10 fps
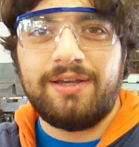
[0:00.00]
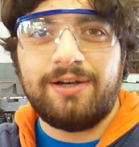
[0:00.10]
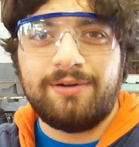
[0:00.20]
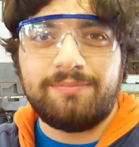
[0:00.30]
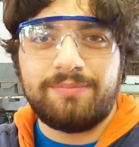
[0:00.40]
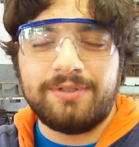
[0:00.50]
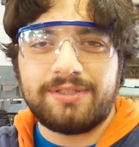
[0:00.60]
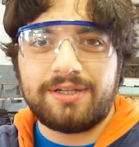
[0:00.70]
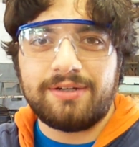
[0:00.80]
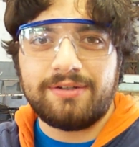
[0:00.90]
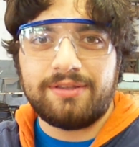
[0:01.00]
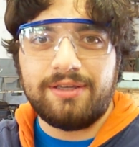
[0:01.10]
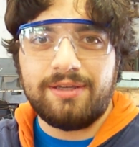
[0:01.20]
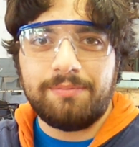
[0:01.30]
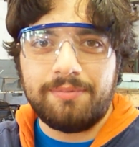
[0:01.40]
help put together
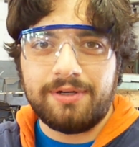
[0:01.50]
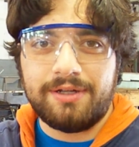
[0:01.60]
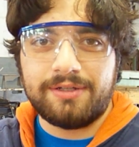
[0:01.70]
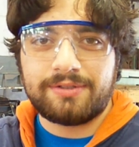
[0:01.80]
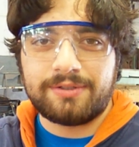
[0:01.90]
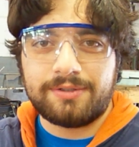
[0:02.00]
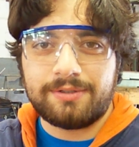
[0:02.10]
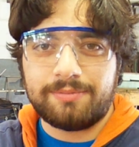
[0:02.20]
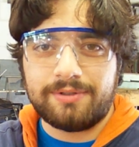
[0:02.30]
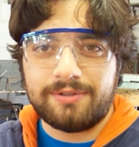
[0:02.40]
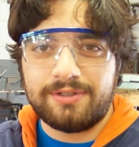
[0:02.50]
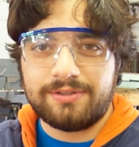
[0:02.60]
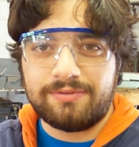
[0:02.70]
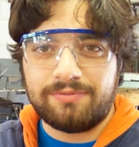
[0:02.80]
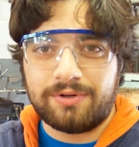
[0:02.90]
the electrical
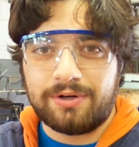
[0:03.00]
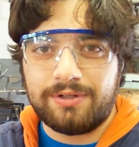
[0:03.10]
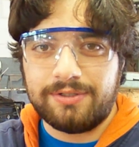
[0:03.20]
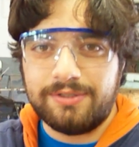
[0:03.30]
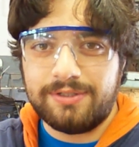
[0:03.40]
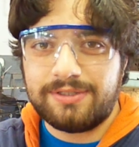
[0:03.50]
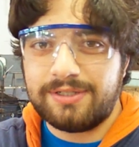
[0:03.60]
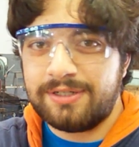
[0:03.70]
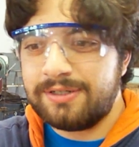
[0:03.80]
components for all our units here.